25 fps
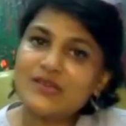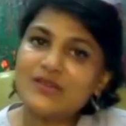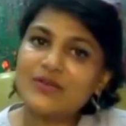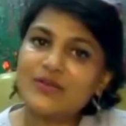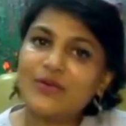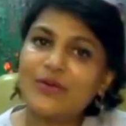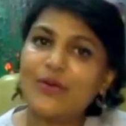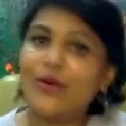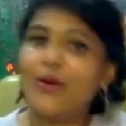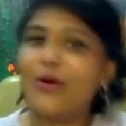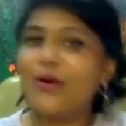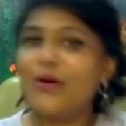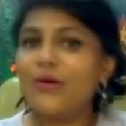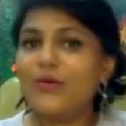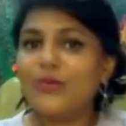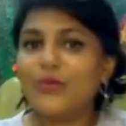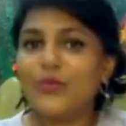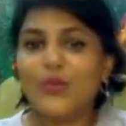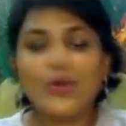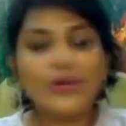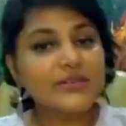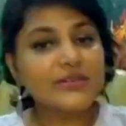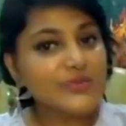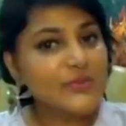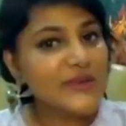or
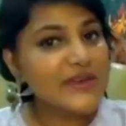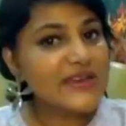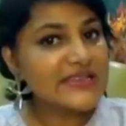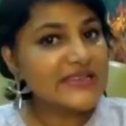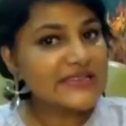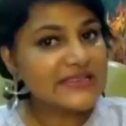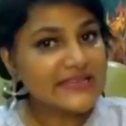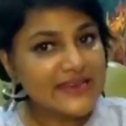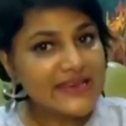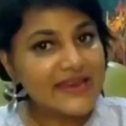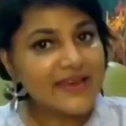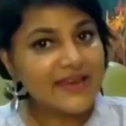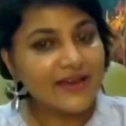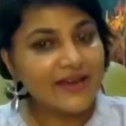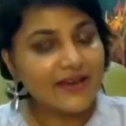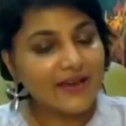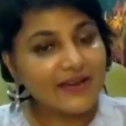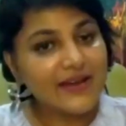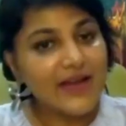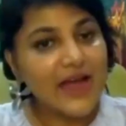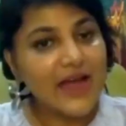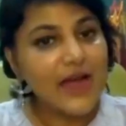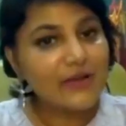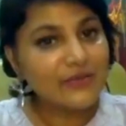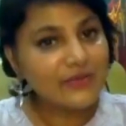what we see
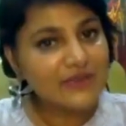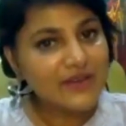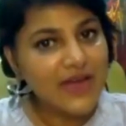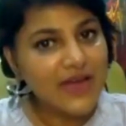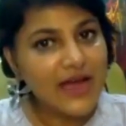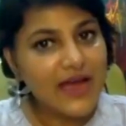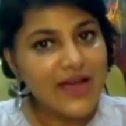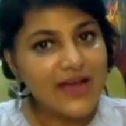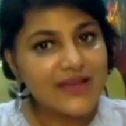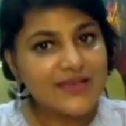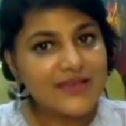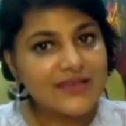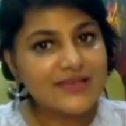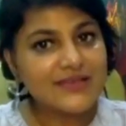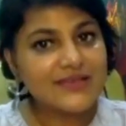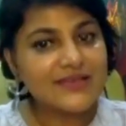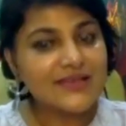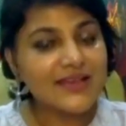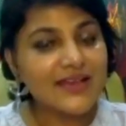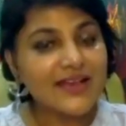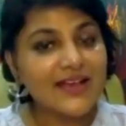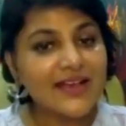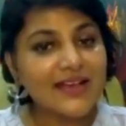around us